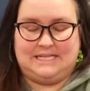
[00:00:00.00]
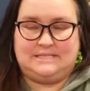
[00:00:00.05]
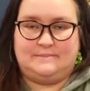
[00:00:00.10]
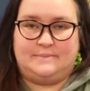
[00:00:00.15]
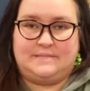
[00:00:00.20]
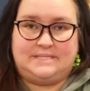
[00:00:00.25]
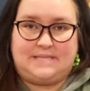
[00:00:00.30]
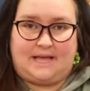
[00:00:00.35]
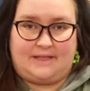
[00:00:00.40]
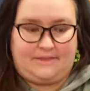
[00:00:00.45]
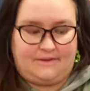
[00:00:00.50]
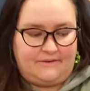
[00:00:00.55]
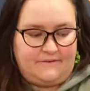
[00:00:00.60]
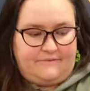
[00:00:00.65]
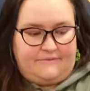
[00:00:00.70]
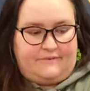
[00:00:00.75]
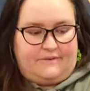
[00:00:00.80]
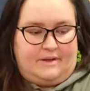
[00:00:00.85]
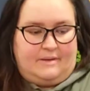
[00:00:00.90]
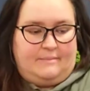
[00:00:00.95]
it's Miss Heather
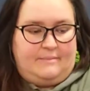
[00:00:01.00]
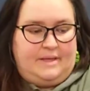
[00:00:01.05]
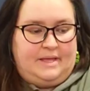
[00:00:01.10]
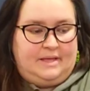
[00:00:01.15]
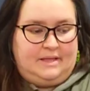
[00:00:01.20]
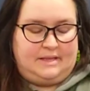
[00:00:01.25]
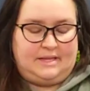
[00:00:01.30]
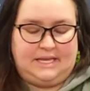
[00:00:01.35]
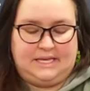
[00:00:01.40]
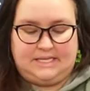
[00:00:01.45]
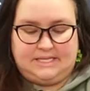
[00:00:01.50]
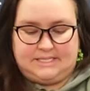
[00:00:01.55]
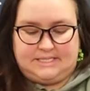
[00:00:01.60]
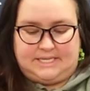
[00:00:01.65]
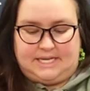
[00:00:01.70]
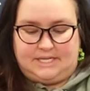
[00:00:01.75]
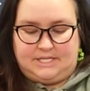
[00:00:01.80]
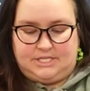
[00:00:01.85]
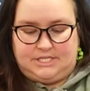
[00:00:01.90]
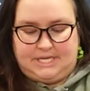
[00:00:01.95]
from
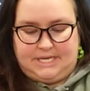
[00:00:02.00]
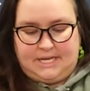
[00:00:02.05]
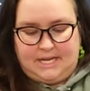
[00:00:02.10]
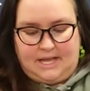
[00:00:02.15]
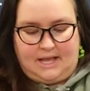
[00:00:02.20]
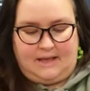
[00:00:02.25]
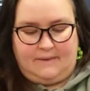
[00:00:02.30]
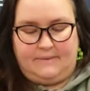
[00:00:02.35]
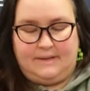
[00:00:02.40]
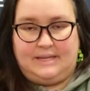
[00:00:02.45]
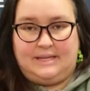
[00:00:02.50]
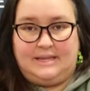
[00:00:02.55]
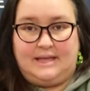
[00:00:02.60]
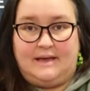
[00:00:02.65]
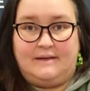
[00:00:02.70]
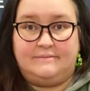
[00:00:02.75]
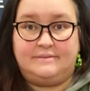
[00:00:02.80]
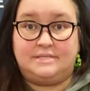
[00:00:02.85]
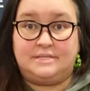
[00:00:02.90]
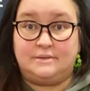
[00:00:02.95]
Extension. I would
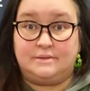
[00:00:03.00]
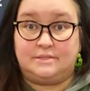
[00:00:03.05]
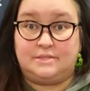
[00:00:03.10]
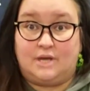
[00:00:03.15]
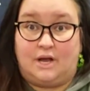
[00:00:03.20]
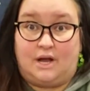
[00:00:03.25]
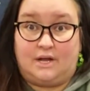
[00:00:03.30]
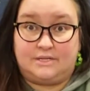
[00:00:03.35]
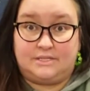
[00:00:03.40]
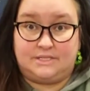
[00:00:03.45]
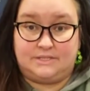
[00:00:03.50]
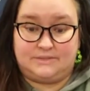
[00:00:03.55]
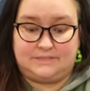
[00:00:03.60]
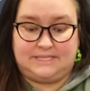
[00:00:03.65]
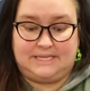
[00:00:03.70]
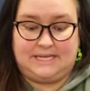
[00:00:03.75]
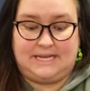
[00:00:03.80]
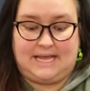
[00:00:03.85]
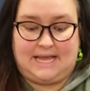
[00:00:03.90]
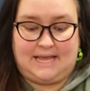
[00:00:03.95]
love to talk to you
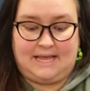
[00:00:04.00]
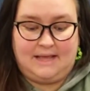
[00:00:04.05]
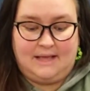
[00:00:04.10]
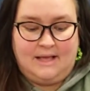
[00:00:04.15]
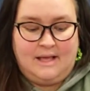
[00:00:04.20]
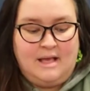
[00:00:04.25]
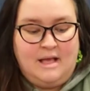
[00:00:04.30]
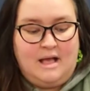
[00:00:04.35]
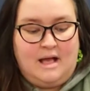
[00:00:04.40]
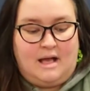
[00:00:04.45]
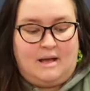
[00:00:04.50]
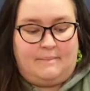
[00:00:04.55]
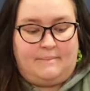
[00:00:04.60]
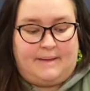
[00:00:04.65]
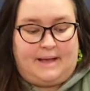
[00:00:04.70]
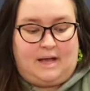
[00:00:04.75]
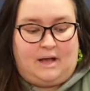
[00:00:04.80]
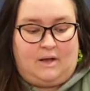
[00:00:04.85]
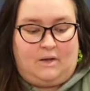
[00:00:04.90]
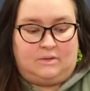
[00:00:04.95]
today
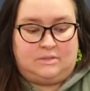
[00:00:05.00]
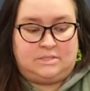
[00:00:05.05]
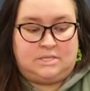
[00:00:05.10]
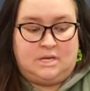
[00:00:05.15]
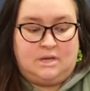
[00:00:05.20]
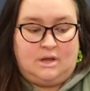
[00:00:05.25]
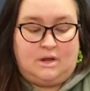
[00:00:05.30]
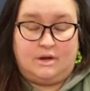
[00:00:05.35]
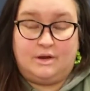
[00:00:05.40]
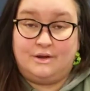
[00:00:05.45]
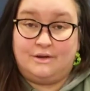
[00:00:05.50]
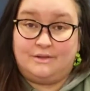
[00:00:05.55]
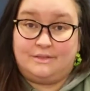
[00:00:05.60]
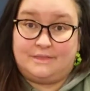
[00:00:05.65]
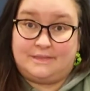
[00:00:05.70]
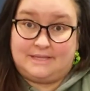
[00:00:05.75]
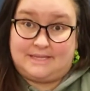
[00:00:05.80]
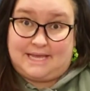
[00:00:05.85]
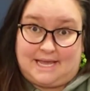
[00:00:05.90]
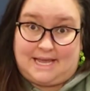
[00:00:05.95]
about
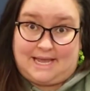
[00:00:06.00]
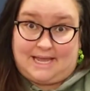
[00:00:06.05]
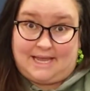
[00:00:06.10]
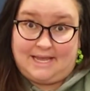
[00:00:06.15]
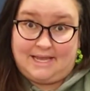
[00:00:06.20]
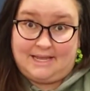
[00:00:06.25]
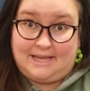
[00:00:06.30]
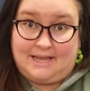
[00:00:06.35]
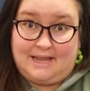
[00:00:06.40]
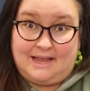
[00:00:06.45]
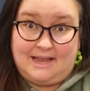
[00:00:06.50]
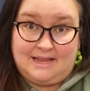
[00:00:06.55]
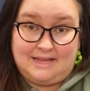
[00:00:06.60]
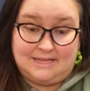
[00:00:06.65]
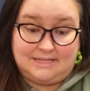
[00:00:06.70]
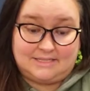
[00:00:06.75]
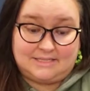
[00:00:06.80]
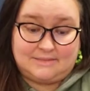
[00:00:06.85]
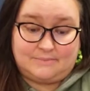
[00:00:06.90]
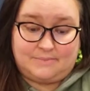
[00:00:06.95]
Earth Day.
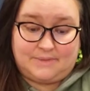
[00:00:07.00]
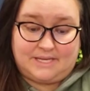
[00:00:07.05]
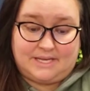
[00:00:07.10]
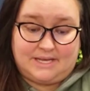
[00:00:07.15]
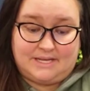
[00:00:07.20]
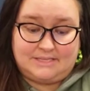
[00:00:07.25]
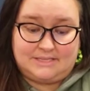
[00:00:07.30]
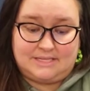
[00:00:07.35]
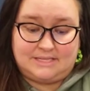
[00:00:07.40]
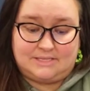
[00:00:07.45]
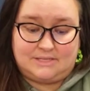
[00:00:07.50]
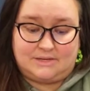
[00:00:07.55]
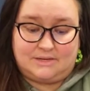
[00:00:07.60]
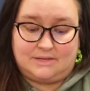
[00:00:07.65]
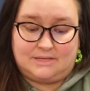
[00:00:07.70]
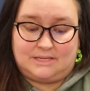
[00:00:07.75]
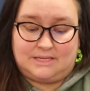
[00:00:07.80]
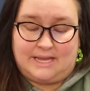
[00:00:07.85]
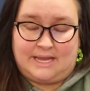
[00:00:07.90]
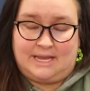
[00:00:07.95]
And because it's
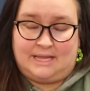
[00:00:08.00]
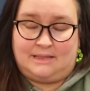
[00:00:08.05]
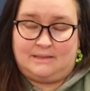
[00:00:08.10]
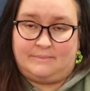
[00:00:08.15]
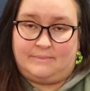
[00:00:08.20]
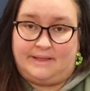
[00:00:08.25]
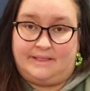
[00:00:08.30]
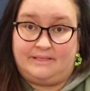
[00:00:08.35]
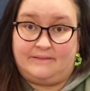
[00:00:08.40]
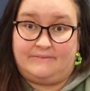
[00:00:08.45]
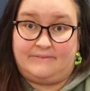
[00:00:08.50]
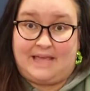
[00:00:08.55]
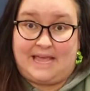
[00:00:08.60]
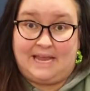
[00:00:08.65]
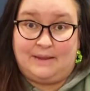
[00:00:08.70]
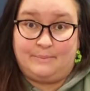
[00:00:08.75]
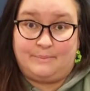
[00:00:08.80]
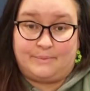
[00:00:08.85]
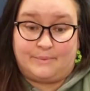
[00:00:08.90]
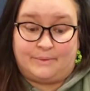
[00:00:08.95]
Earth Day in the month of
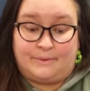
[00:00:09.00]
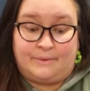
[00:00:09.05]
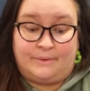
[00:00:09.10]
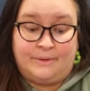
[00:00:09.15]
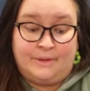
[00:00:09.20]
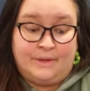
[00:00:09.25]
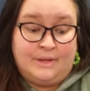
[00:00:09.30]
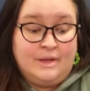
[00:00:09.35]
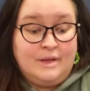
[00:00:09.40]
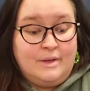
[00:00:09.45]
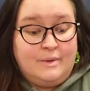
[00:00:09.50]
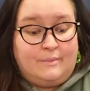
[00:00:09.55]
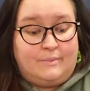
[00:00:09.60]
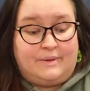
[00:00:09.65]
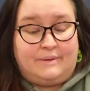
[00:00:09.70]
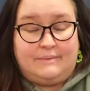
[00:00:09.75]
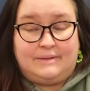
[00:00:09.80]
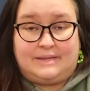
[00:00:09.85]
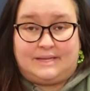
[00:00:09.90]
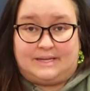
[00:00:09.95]
April,
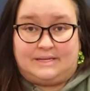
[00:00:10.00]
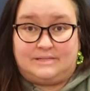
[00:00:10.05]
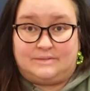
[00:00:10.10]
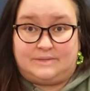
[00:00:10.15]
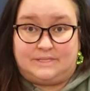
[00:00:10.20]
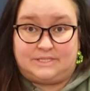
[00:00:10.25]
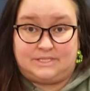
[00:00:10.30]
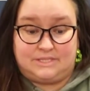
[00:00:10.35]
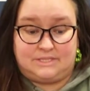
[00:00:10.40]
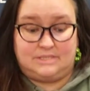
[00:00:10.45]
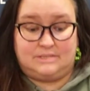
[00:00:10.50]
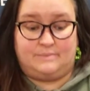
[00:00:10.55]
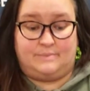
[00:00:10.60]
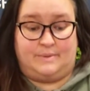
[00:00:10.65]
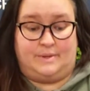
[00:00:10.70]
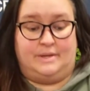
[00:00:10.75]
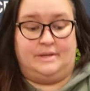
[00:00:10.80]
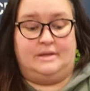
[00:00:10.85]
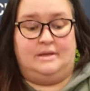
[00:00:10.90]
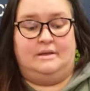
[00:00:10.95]
we would like to read you this
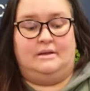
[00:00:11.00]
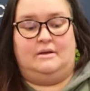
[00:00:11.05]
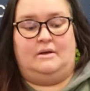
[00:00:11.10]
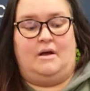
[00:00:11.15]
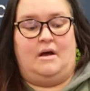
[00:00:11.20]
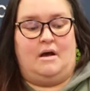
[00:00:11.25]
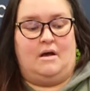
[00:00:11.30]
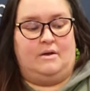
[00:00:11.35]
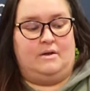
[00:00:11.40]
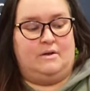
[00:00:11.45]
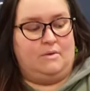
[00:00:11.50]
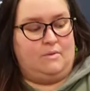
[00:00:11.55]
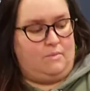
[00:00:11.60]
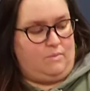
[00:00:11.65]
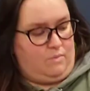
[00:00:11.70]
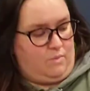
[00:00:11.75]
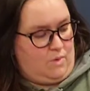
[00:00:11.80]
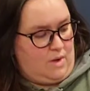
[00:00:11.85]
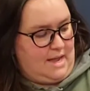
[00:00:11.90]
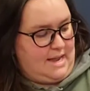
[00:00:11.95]
book called
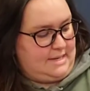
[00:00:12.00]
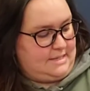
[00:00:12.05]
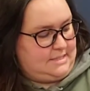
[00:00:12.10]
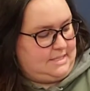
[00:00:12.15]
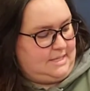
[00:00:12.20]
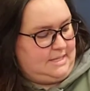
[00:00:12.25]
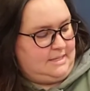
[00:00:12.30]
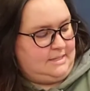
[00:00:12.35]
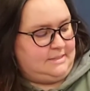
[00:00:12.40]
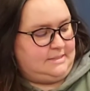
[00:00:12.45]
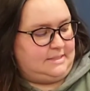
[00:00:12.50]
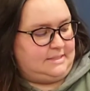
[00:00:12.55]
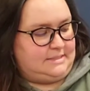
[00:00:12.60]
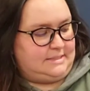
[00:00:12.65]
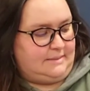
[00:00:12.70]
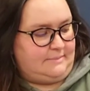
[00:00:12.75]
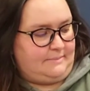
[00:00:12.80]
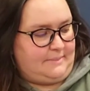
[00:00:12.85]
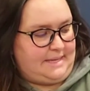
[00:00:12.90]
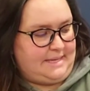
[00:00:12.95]
What Does
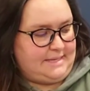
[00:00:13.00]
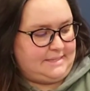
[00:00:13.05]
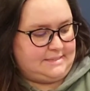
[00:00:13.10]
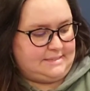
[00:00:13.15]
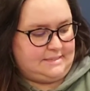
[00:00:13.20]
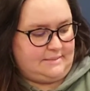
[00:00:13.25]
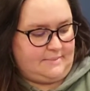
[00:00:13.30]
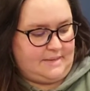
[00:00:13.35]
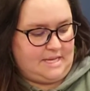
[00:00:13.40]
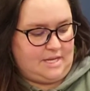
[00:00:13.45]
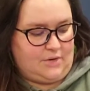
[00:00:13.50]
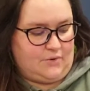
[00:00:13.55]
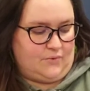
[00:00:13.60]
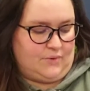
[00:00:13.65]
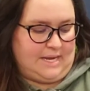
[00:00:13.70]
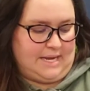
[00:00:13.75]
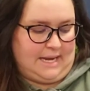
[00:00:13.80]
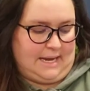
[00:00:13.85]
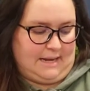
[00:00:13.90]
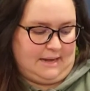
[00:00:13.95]
It Mean to Be
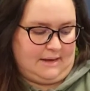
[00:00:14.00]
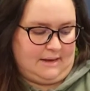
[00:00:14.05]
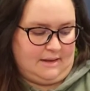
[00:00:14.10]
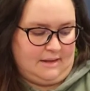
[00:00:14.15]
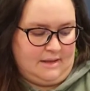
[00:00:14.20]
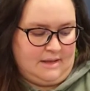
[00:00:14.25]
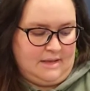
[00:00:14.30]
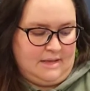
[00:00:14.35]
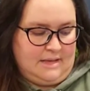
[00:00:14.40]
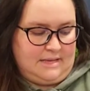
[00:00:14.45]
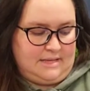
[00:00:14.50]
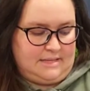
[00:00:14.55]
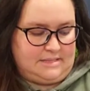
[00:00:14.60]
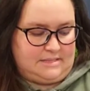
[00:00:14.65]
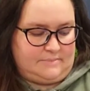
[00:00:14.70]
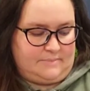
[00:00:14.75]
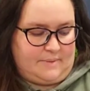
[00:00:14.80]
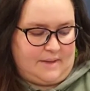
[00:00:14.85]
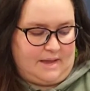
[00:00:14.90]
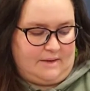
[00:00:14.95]
Green?
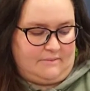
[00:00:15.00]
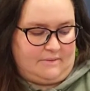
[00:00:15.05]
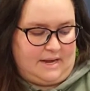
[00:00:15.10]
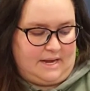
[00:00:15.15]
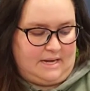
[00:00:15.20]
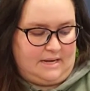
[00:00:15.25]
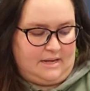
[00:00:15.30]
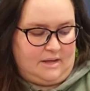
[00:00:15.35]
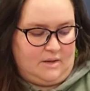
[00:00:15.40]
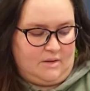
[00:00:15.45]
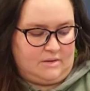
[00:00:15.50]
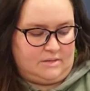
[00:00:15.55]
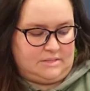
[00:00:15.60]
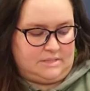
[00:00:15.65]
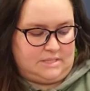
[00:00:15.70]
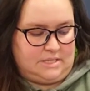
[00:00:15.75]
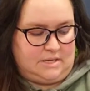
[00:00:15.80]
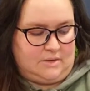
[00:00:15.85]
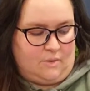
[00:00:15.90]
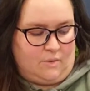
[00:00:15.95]
It's by Rana
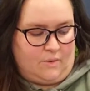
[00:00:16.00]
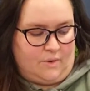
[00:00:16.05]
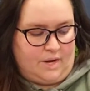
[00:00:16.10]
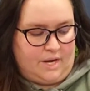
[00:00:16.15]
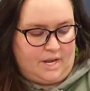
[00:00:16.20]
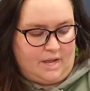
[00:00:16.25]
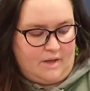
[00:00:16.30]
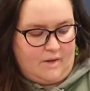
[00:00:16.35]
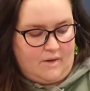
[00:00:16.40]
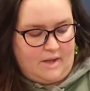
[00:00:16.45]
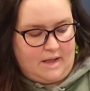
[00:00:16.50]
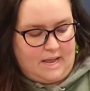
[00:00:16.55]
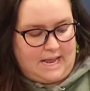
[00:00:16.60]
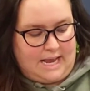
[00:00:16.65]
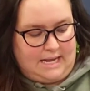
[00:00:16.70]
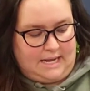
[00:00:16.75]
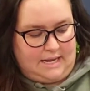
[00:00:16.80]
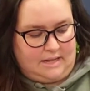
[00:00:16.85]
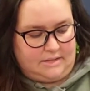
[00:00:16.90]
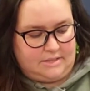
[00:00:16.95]
DiOrio
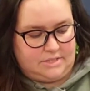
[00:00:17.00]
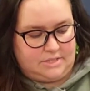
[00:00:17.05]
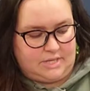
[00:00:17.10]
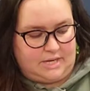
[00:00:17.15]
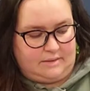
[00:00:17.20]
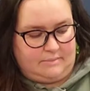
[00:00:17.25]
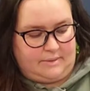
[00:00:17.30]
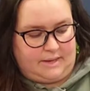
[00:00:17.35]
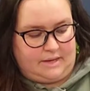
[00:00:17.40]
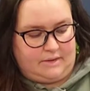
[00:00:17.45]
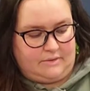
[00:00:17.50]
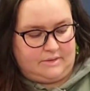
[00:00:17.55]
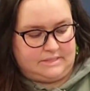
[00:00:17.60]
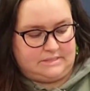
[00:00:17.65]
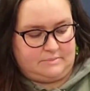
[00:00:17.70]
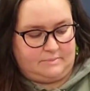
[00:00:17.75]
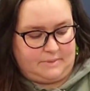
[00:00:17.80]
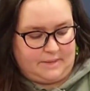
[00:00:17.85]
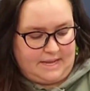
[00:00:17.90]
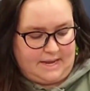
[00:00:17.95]
and illustrated by
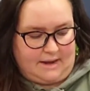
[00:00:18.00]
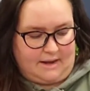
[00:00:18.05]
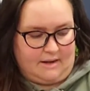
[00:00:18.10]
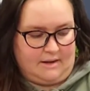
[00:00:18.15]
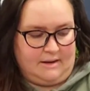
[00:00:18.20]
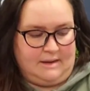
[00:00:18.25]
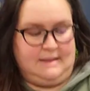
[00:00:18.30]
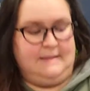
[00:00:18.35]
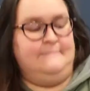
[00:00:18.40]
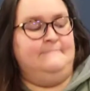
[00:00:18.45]
Chris Blair.